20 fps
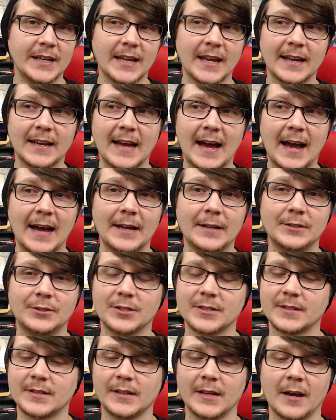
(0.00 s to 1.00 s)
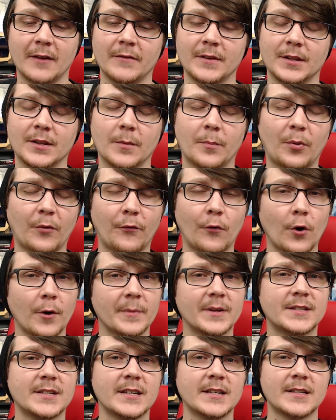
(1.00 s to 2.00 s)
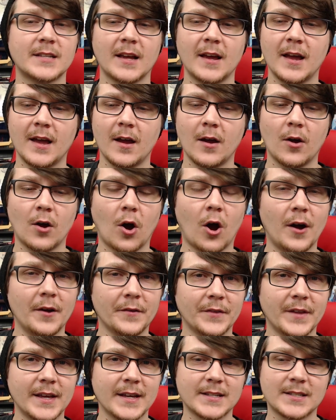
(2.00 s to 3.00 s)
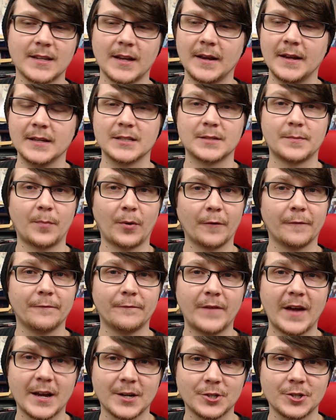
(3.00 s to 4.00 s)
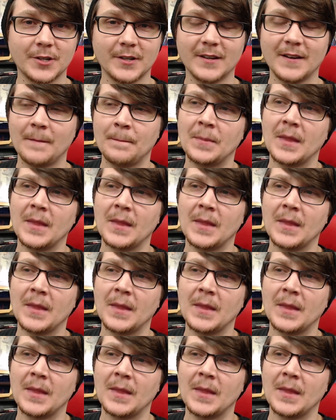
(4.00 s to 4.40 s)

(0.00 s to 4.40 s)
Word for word: And I just love it. The performances on this is perfection.